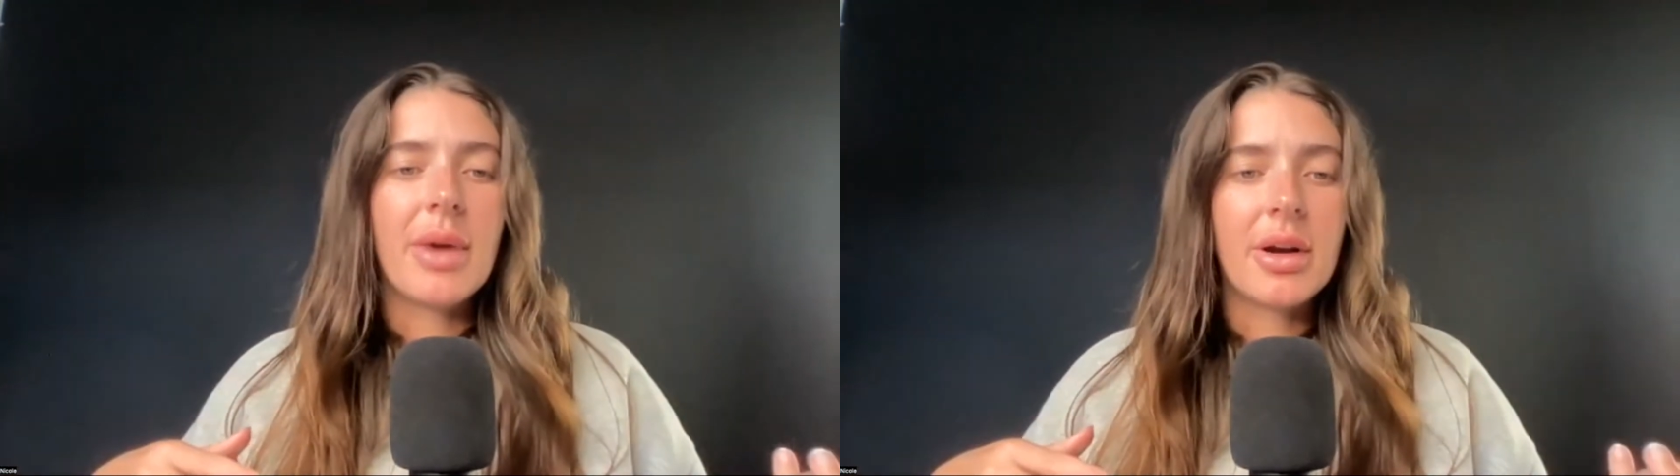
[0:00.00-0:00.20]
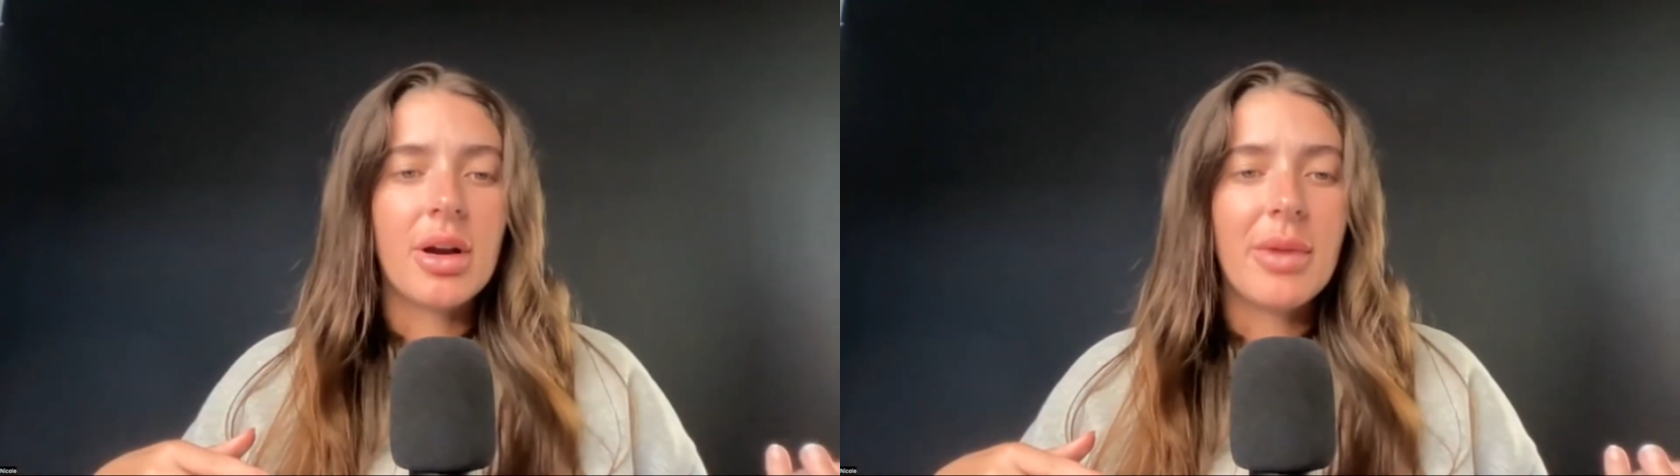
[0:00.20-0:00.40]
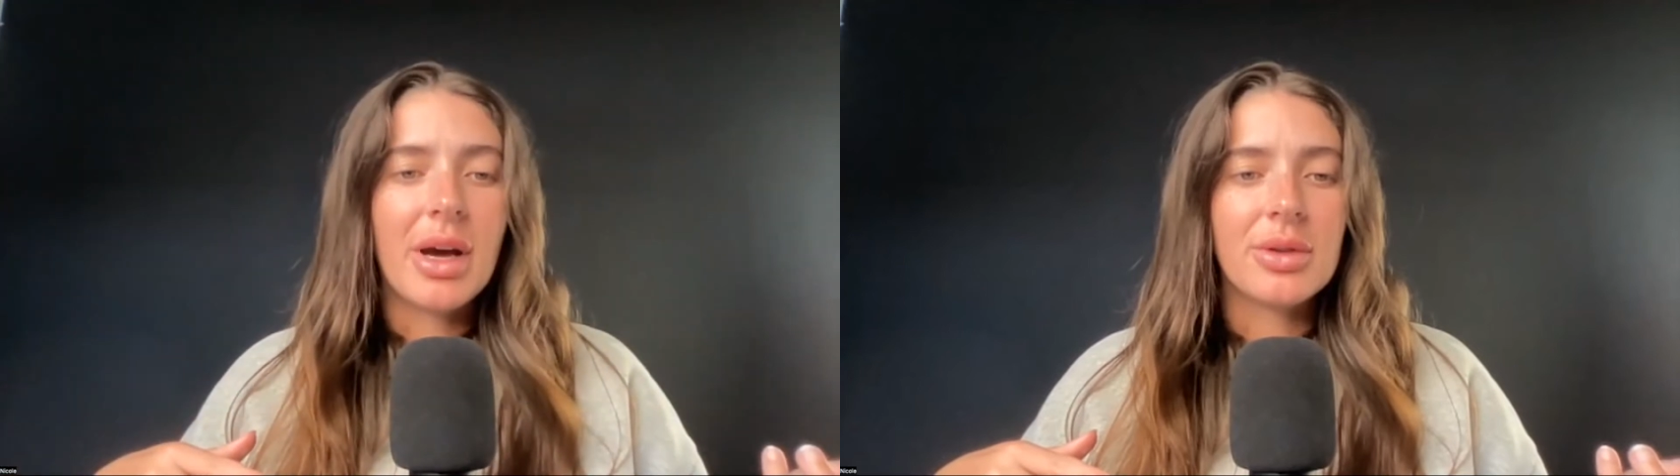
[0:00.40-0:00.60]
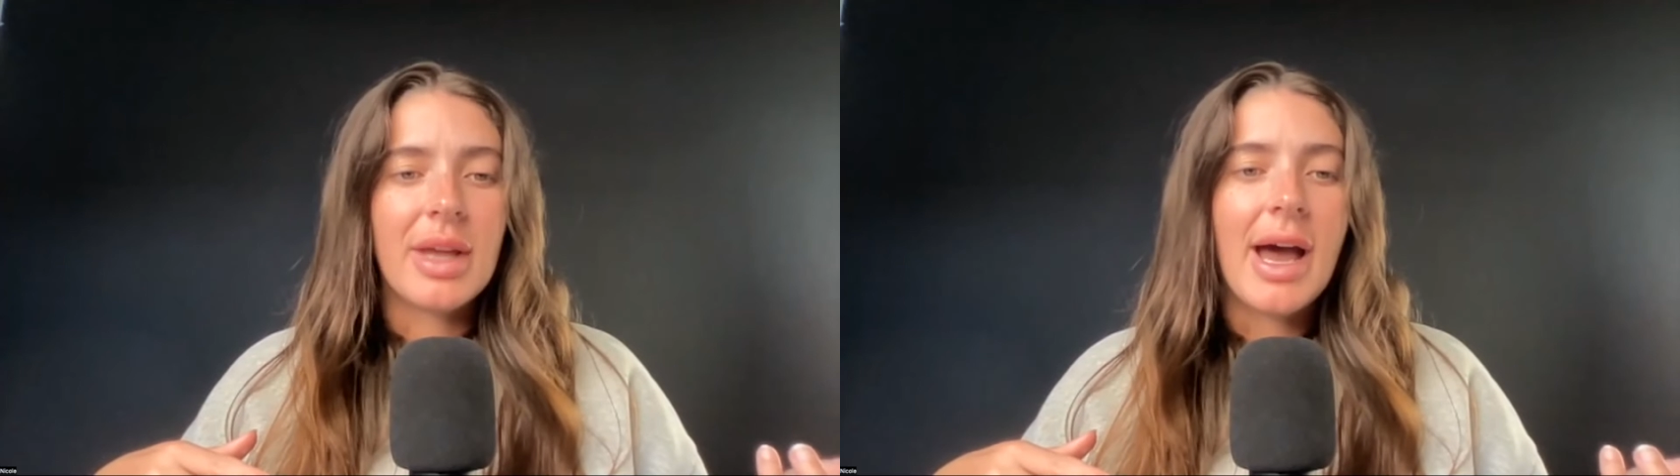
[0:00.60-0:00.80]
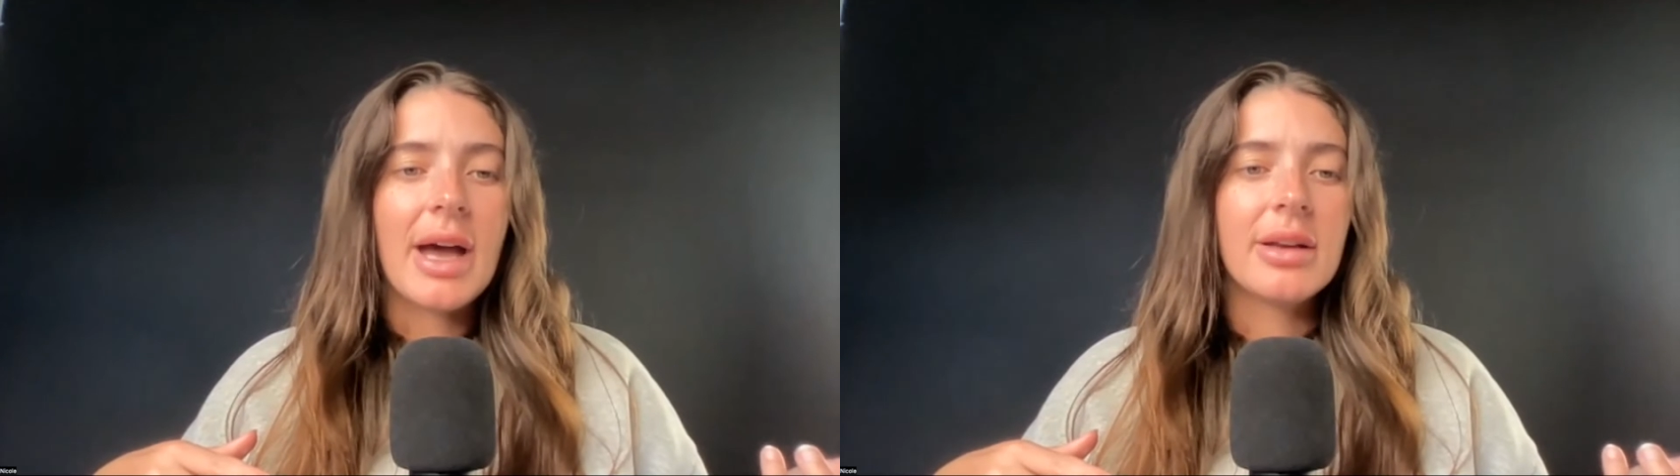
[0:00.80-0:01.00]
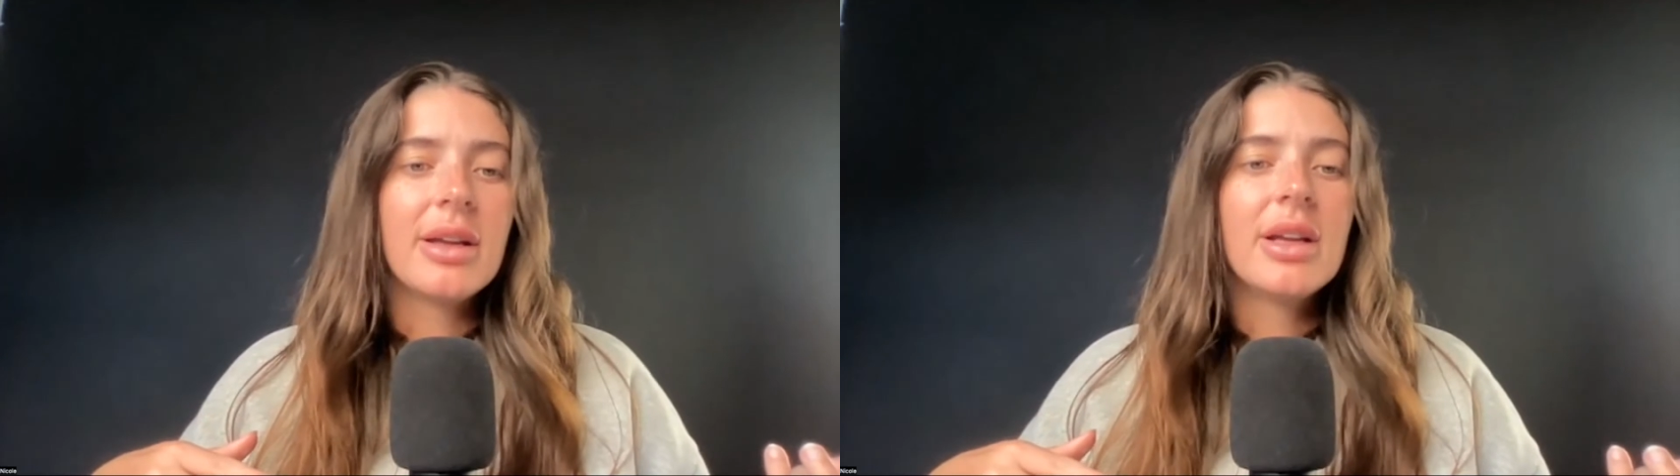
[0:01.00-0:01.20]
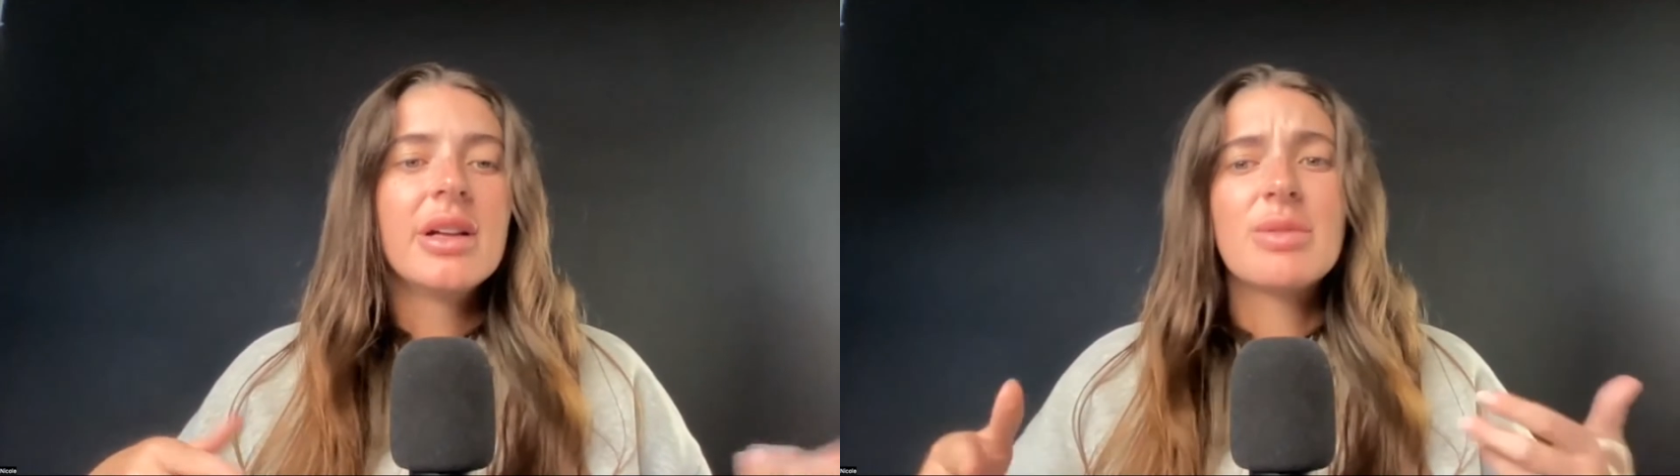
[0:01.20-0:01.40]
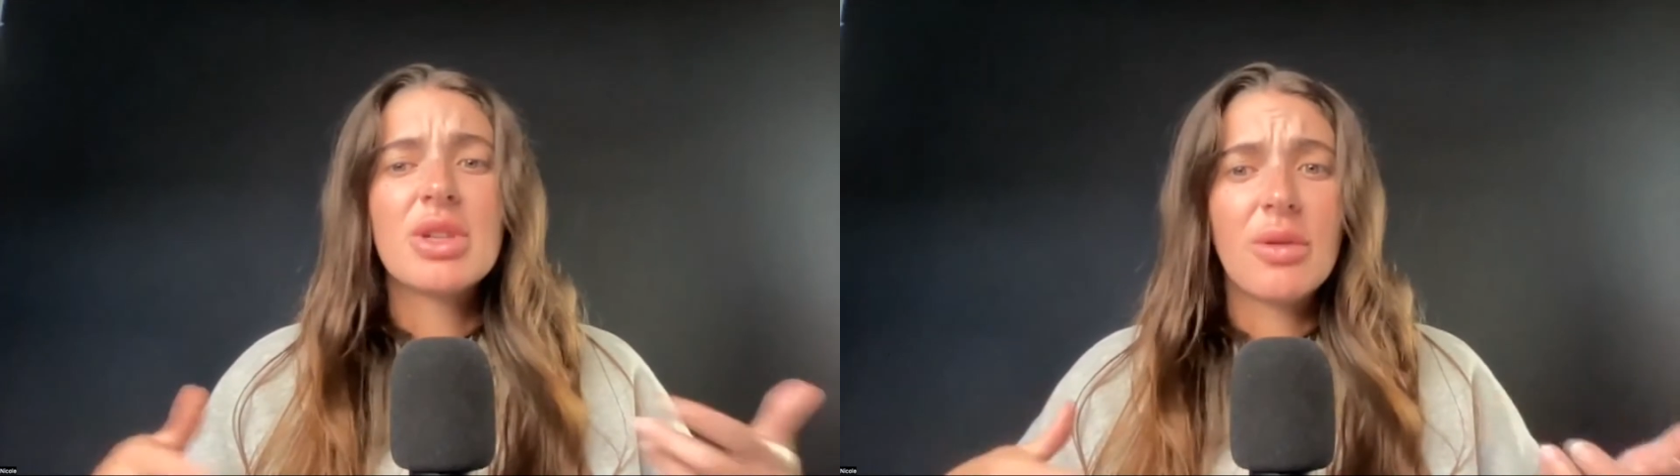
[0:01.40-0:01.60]
better about that,
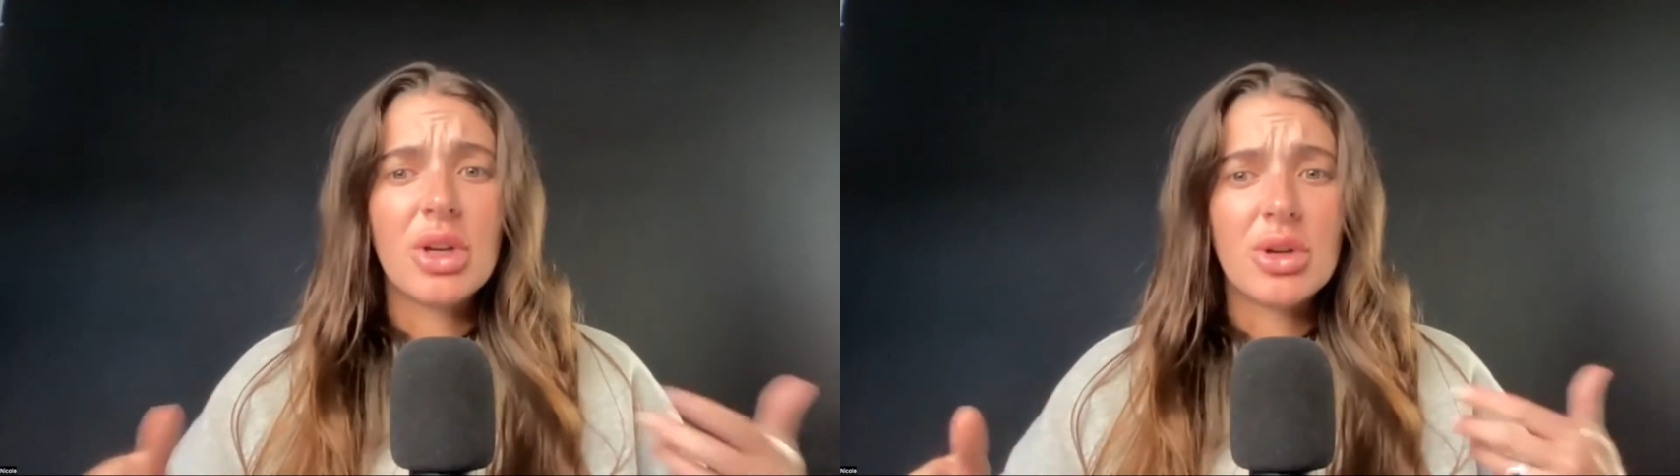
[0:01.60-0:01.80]
especially when you're